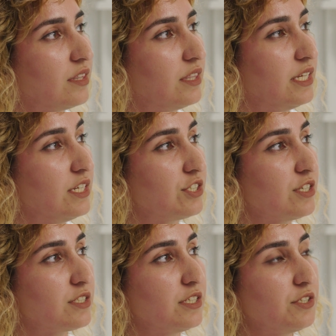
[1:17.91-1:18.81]
the
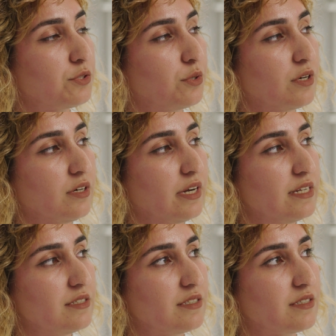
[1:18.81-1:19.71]
Jersey Shore
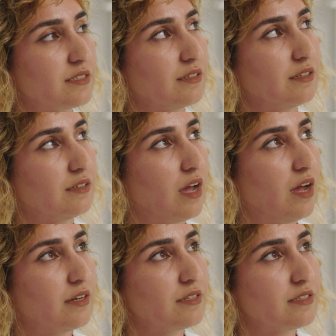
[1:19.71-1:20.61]
is
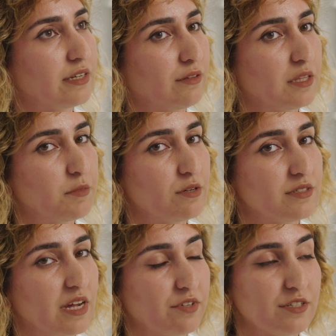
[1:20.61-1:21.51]
not necessarily the
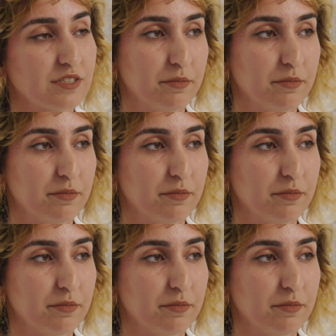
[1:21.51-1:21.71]
most diverse